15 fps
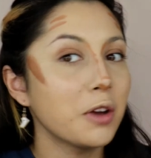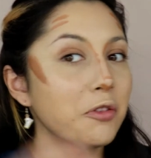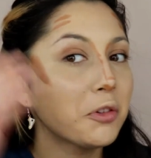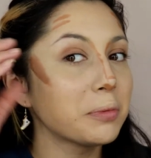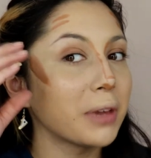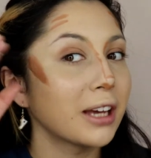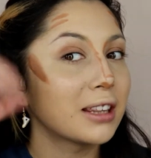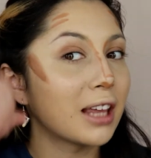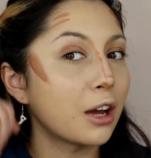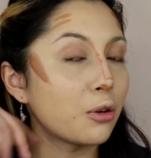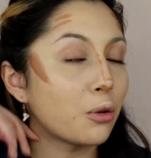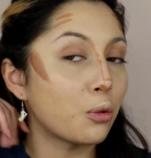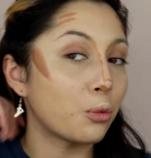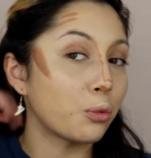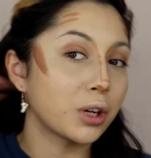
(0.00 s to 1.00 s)
I've applied that
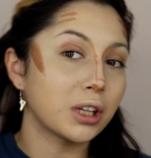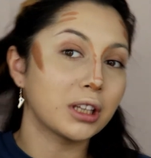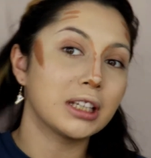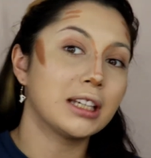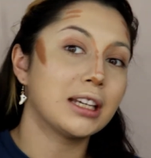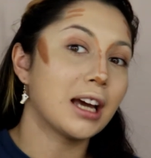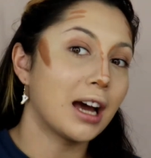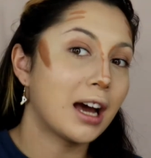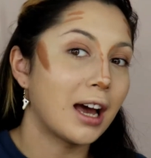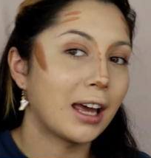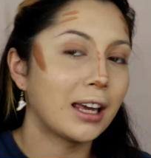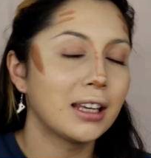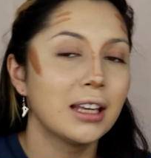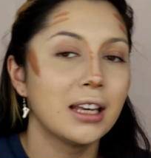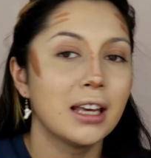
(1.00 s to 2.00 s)
really
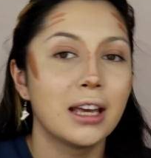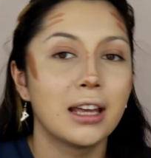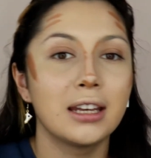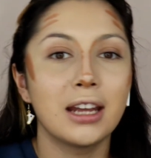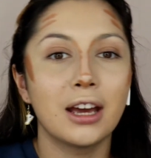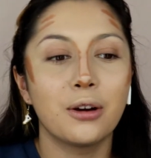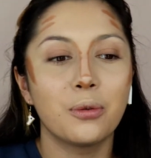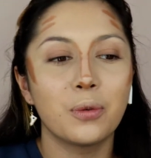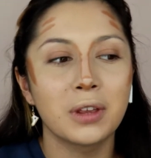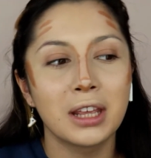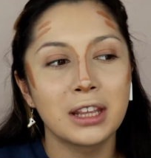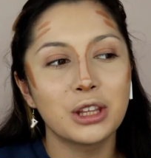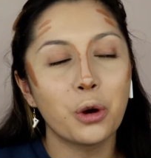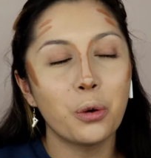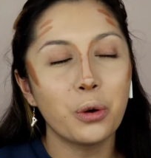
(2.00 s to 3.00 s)
high. Now,
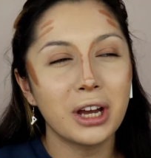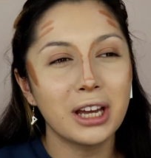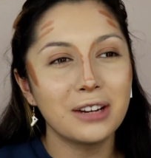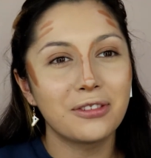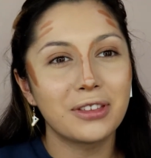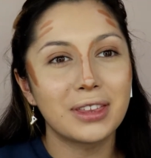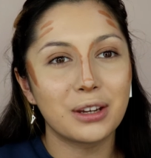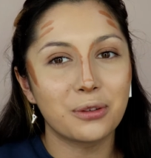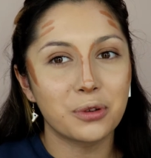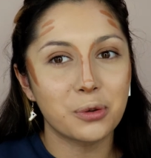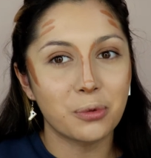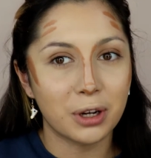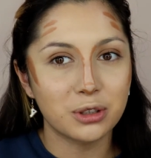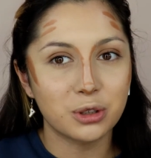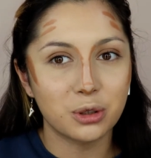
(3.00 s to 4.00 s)
the whole kind of theory
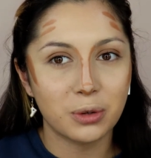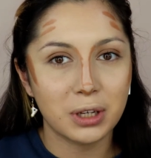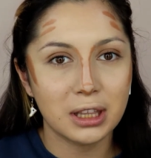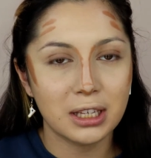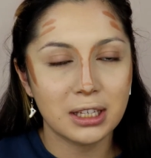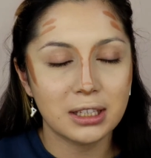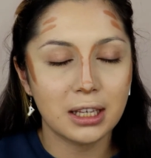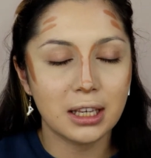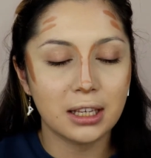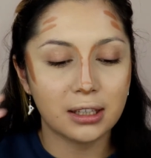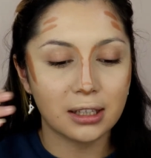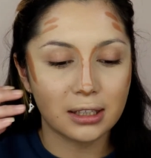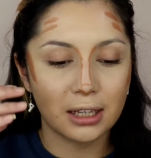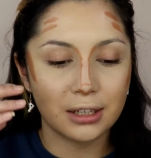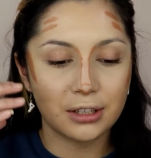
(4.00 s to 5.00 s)
around doing this is
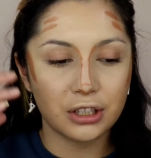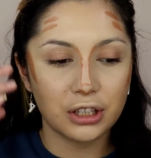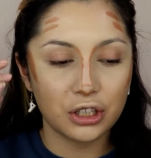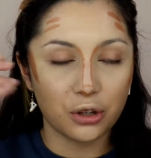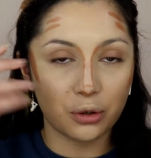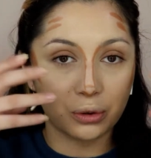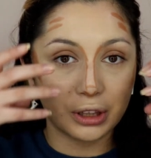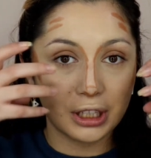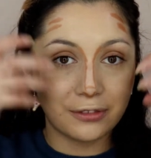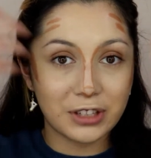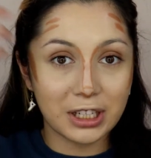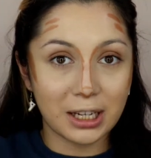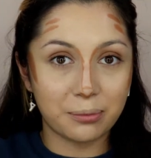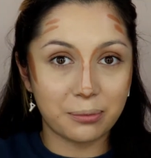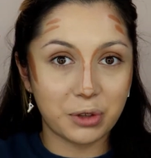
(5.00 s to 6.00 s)
essentially you're
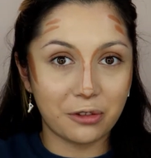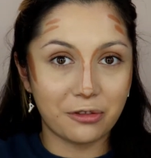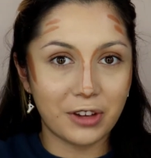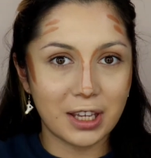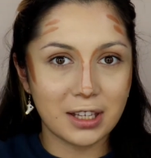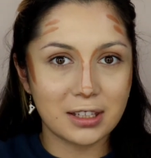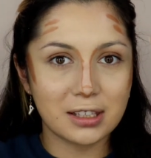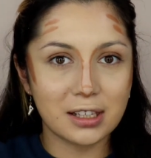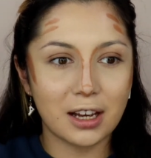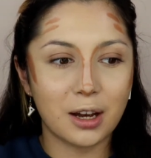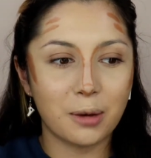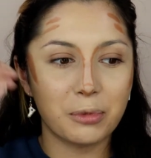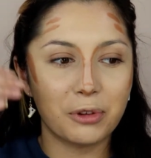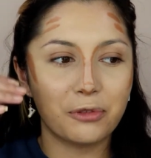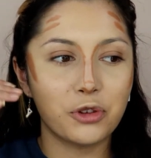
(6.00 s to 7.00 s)
lifting up the face.
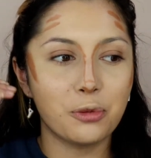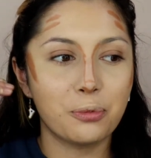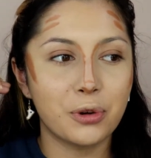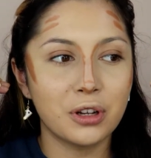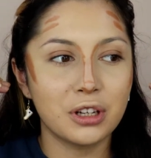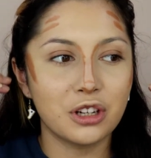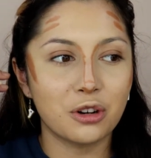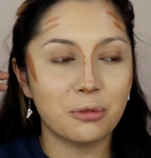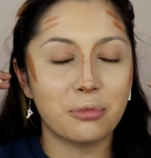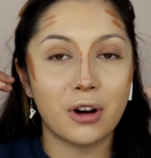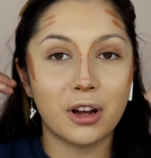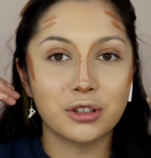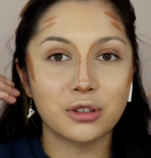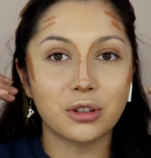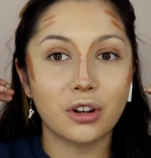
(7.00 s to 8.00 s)
If you put your
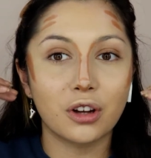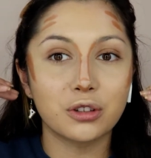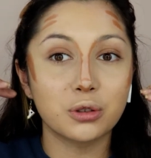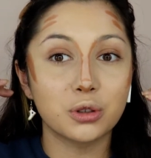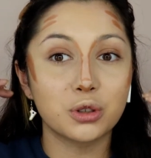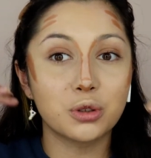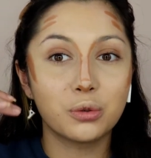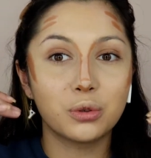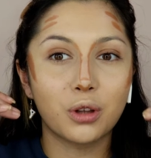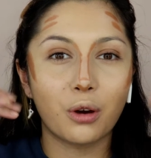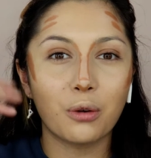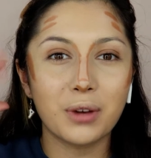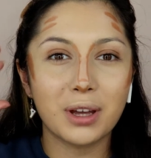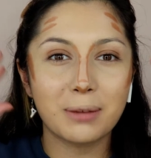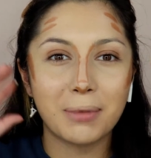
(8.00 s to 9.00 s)
bronzer contour too
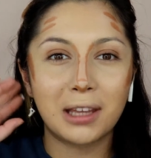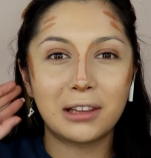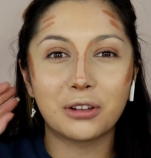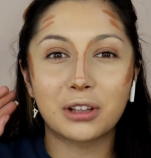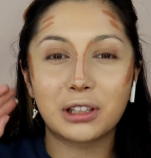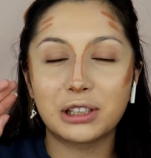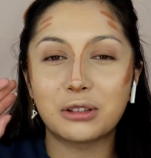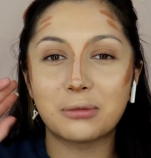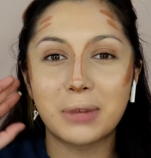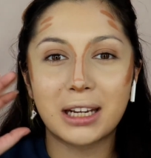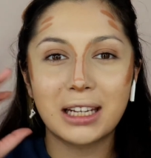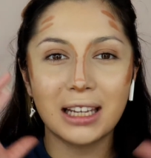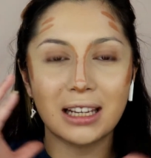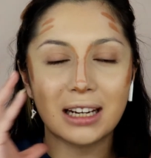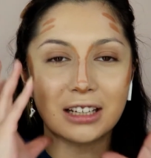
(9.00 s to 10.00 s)
low, it might look a little
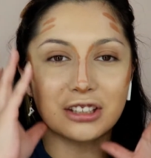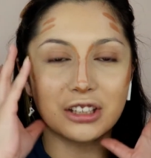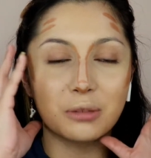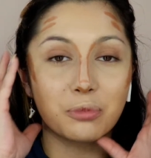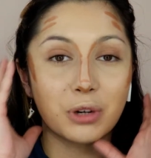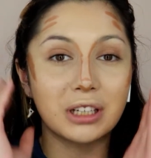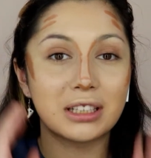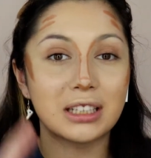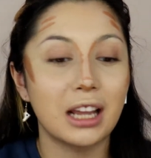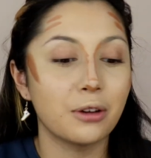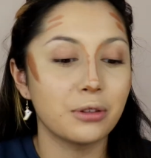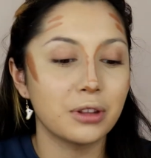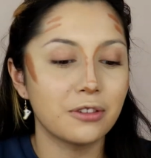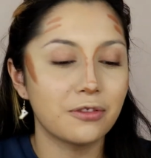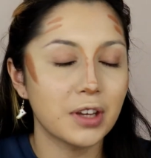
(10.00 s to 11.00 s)
muddy and actually bring
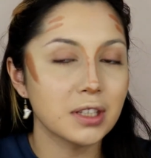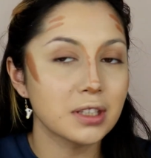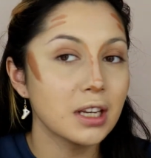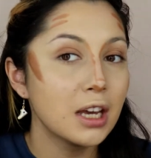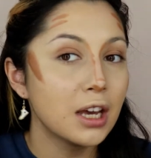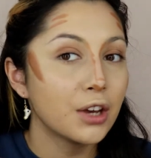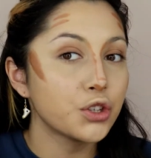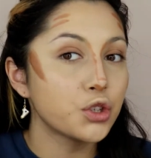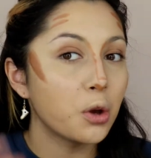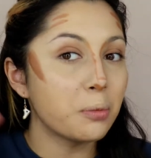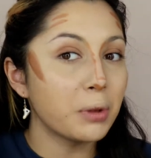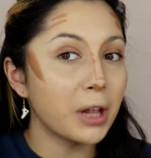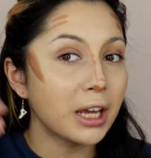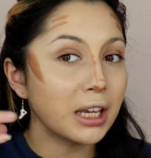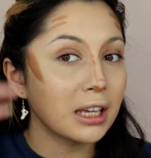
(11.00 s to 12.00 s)
down the face. So
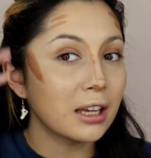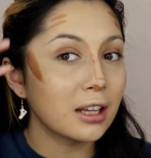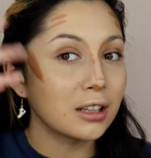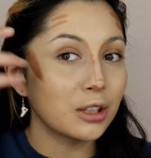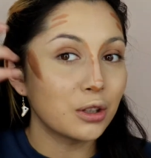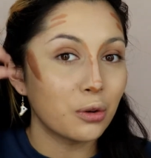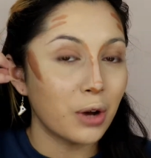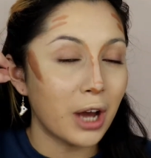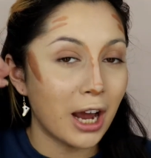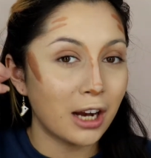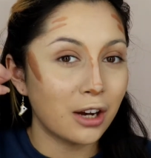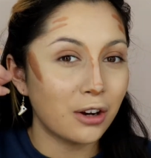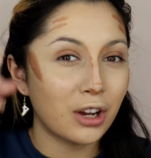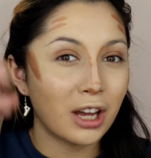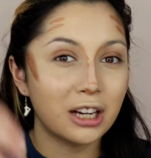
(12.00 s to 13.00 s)
applying it a little
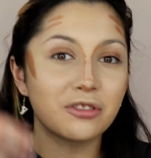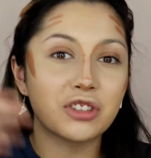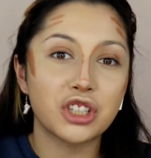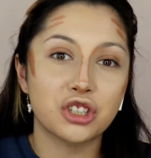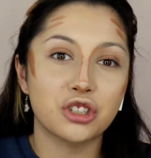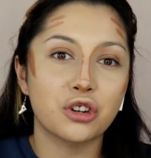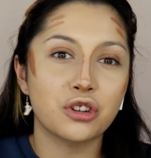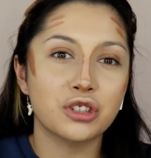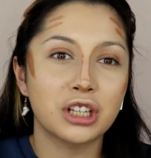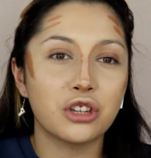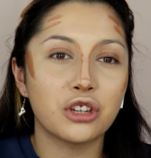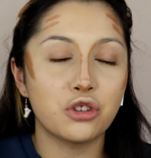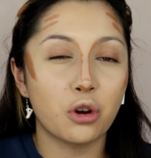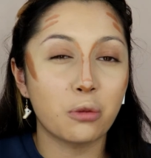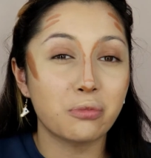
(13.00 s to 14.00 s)
higher kind of ensures that
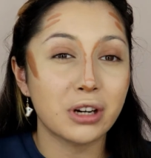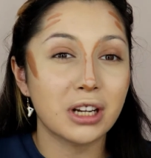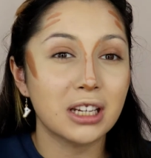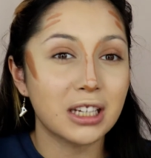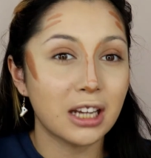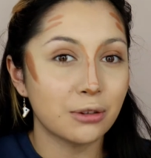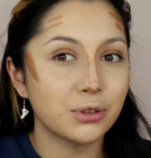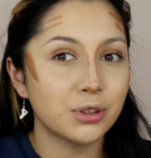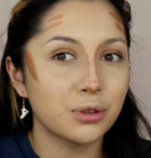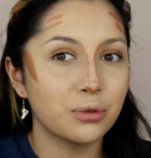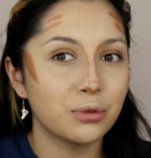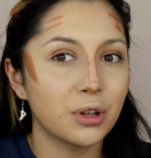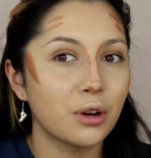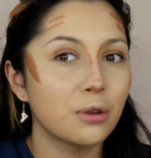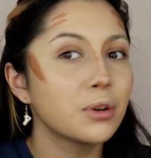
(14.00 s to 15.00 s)
you don't bring it down too
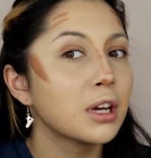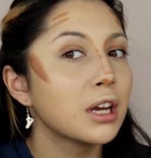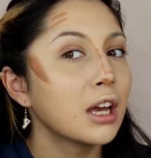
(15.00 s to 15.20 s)
low.